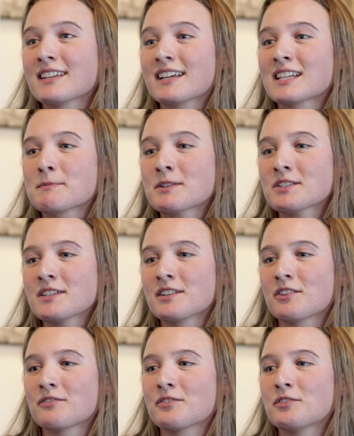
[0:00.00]
like, especially
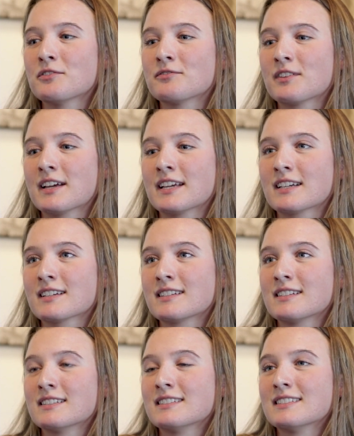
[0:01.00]
if you have like
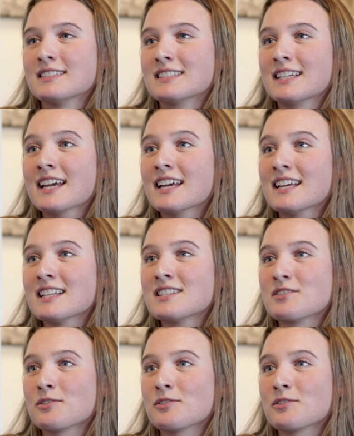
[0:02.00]
kids